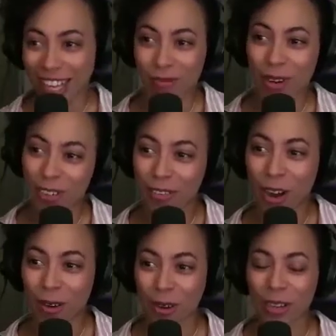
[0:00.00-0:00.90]
picked for
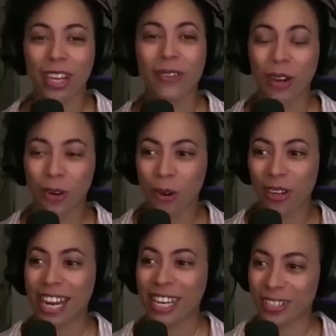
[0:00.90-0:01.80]
our word. That was our
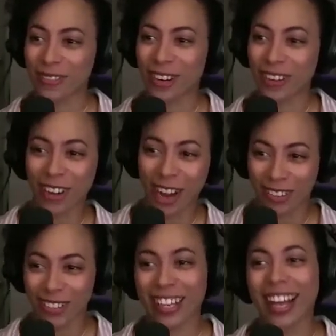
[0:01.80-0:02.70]
coordination word, rakusa.